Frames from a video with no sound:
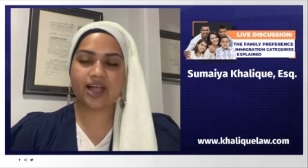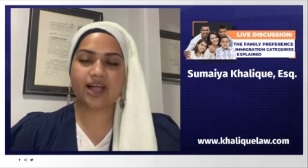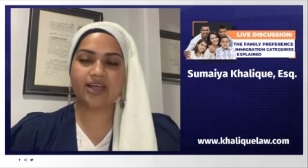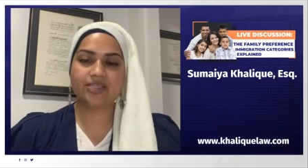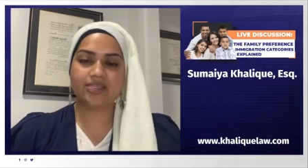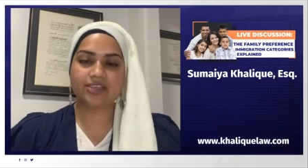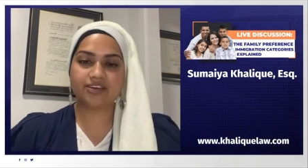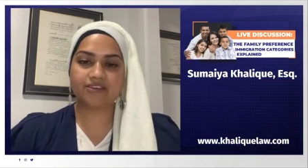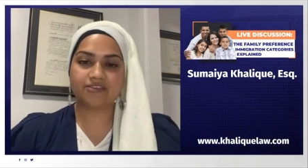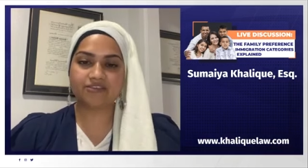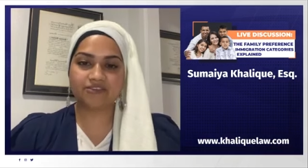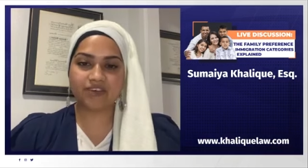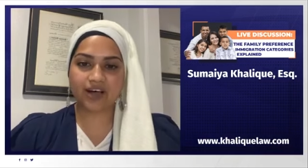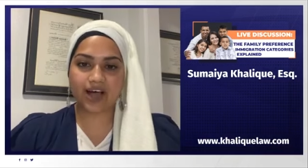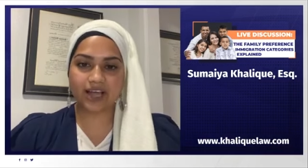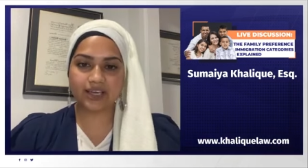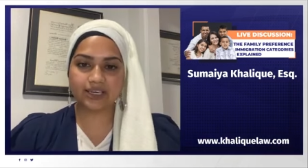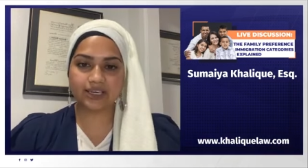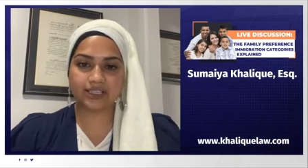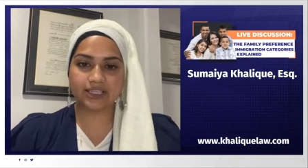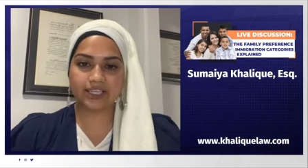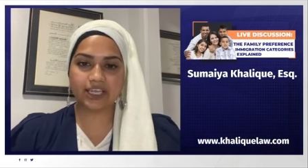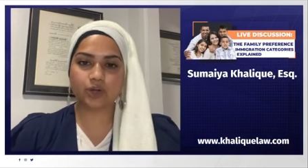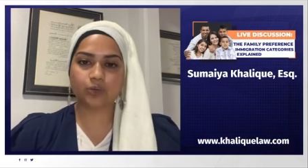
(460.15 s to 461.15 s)
And then
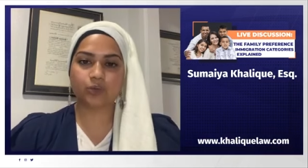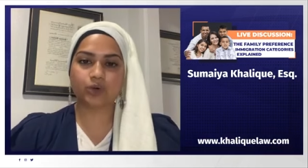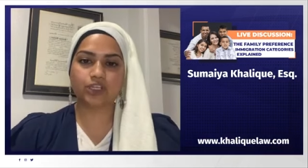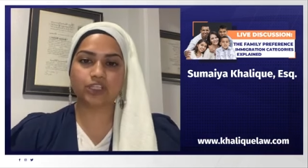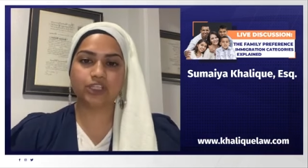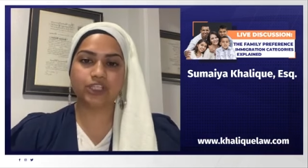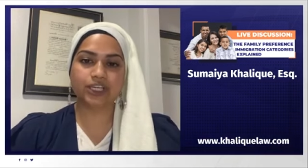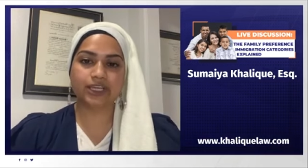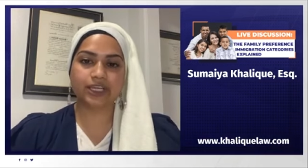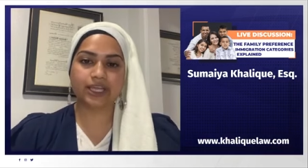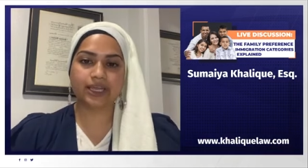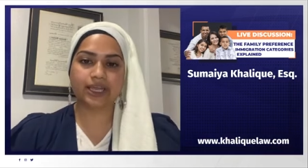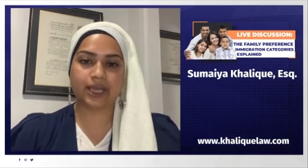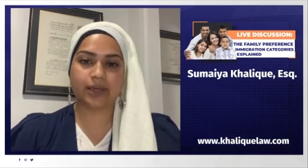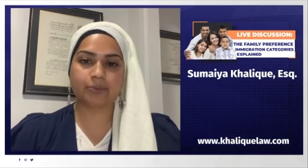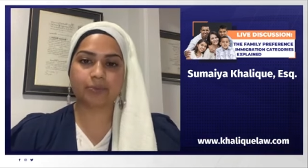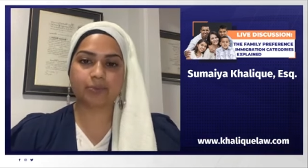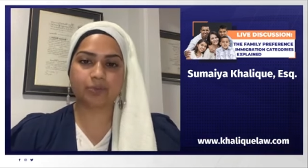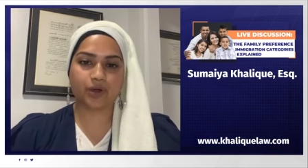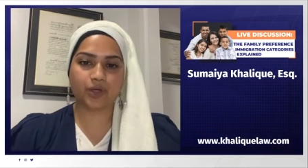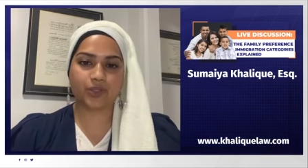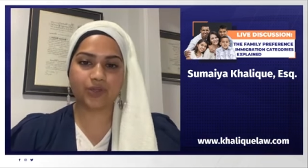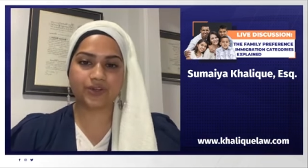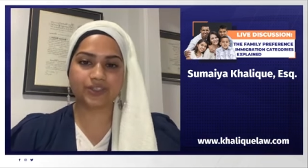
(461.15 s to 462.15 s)
finally, we're looking
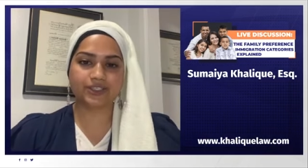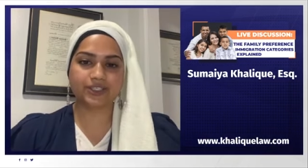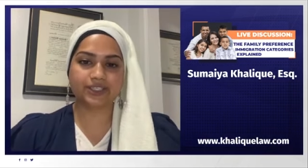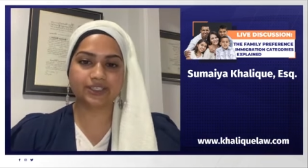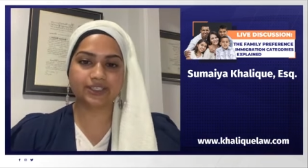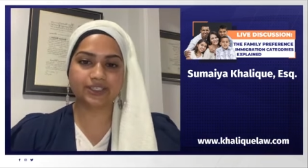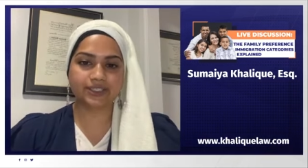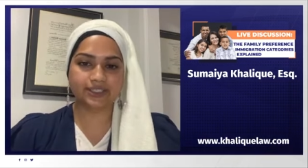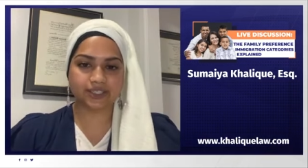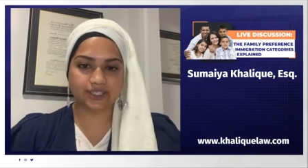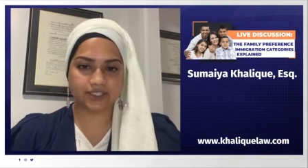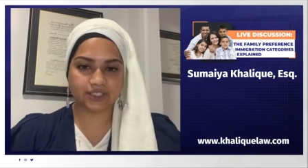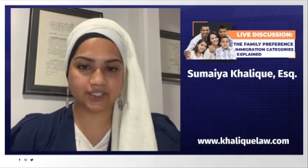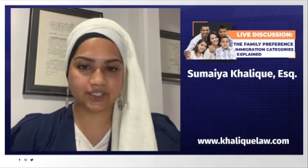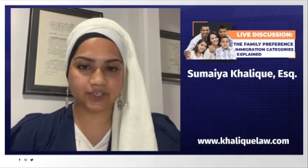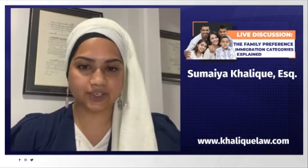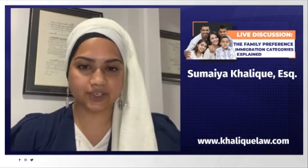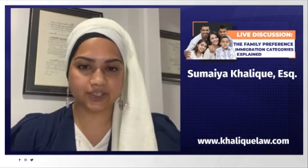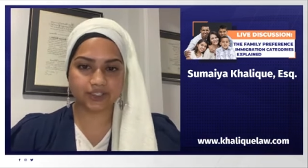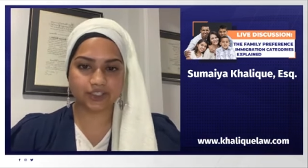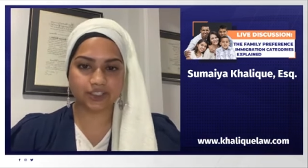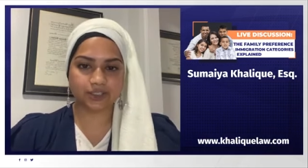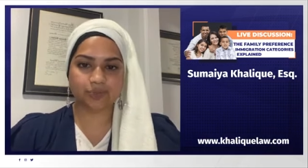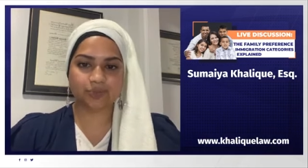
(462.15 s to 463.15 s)
at brothers and
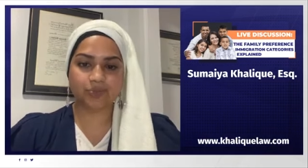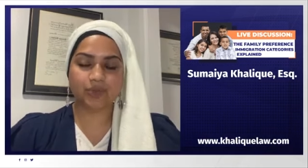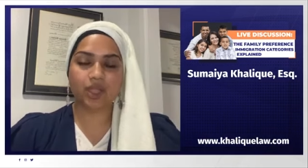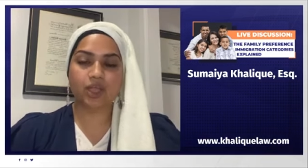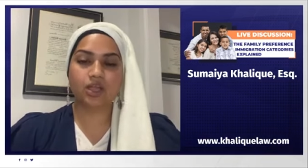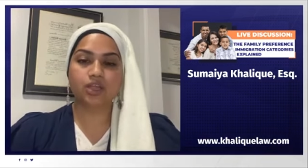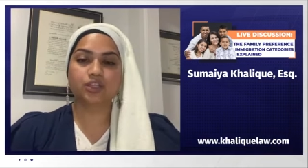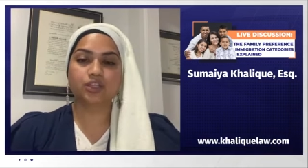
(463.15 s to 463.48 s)
sisters.